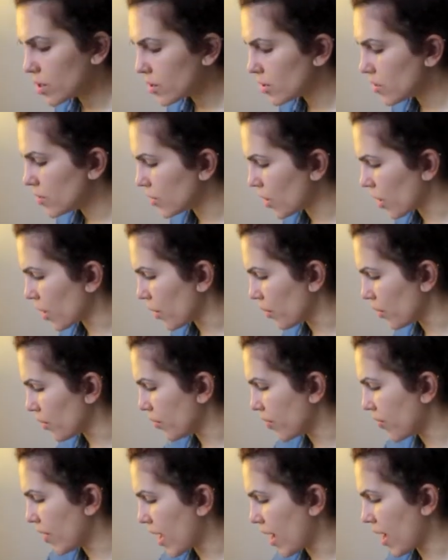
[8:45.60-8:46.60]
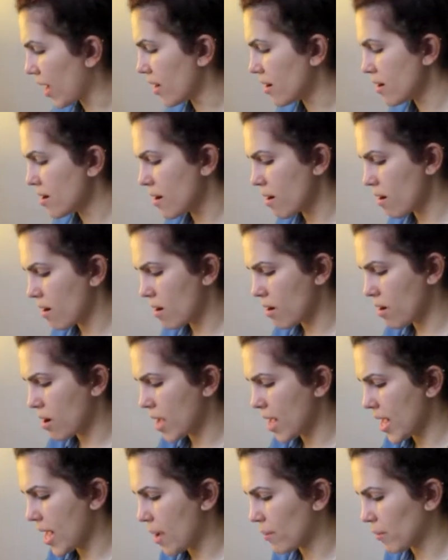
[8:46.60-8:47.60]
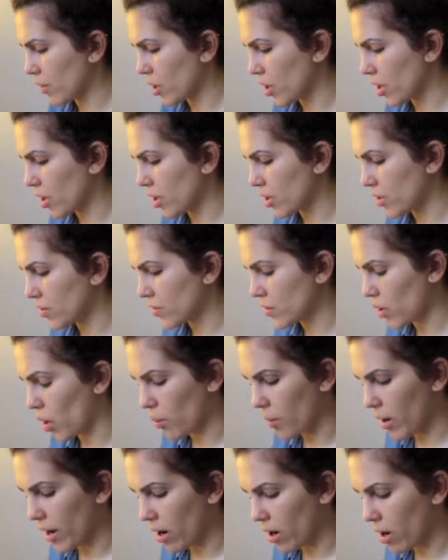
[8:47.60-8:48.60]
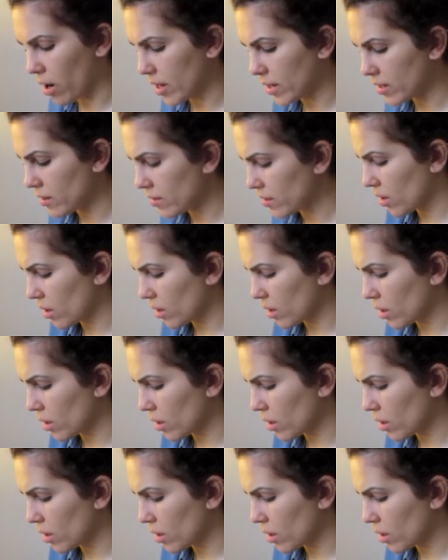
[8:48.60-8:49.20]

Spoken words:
So then I am going to start on my eyes.